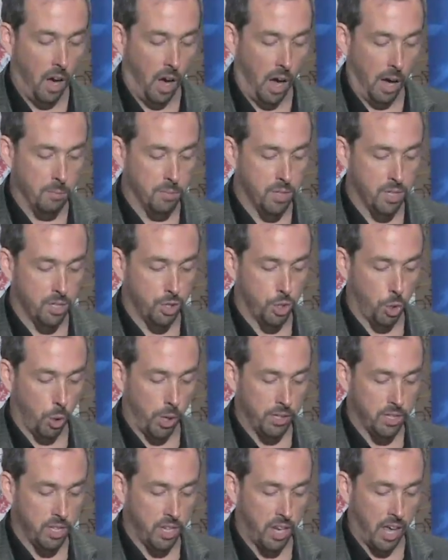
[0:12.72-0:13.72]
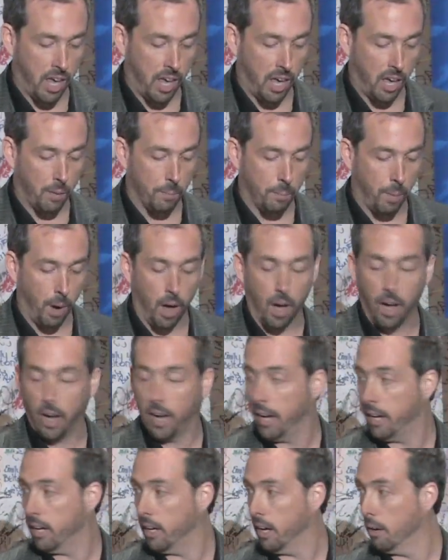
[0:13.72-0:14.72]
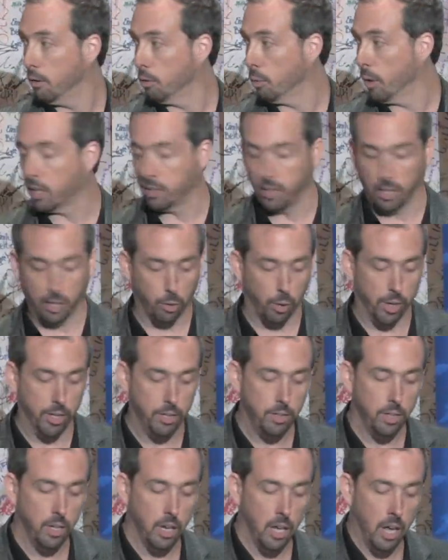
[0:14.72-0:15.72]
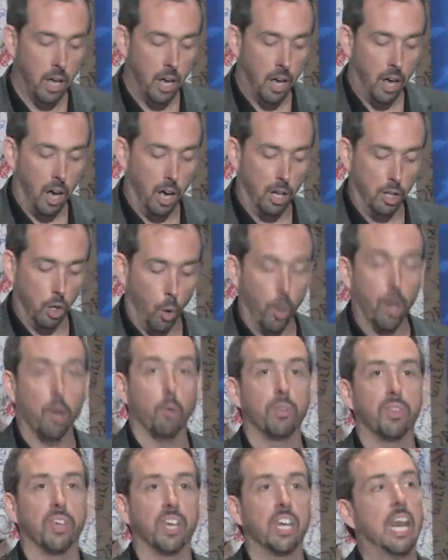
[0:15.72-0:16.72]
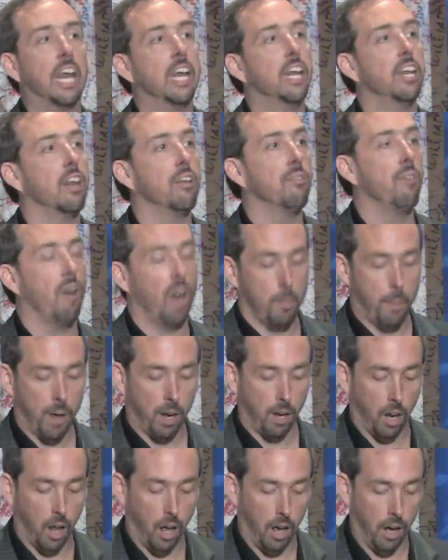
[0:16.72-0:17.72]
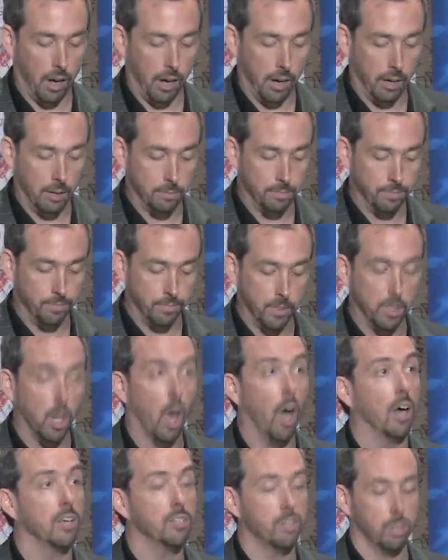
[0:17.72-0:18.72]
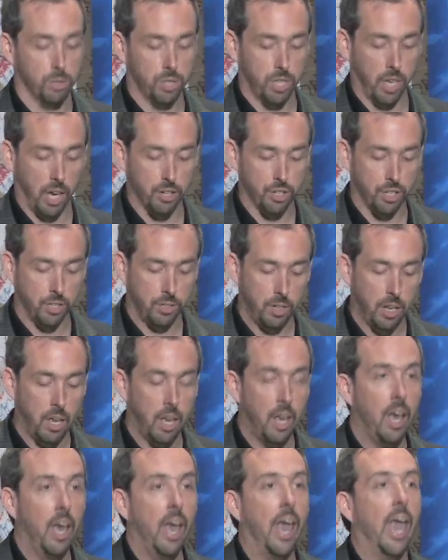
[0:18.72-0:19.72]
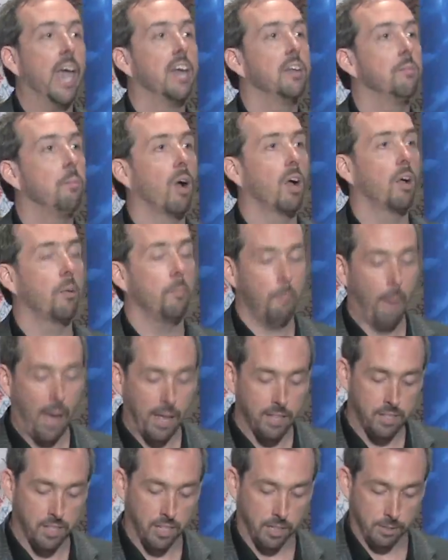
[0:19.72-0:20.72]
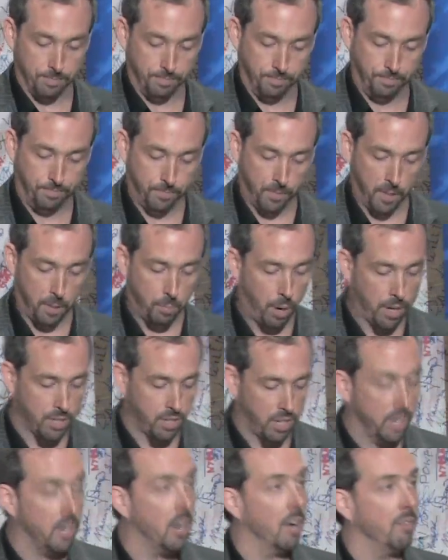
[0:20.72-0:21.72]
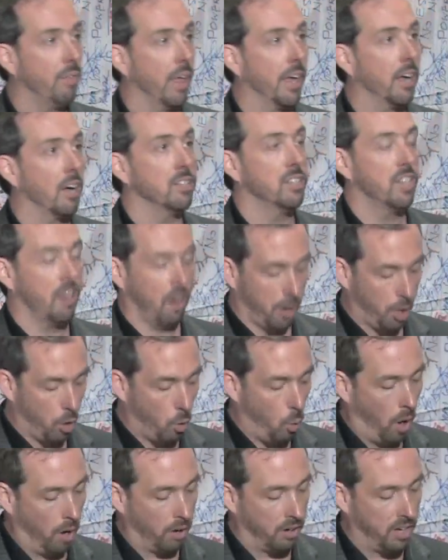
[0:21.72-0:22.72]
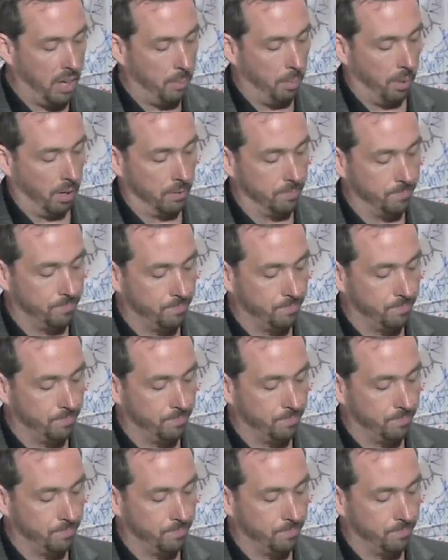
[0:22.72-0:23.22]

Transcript: I'm joined today by Rick Lindgren, a lawyer with the Canadian Environmental Law Association, and Mark Madsen, president of Lake Ontario Waterkeeper.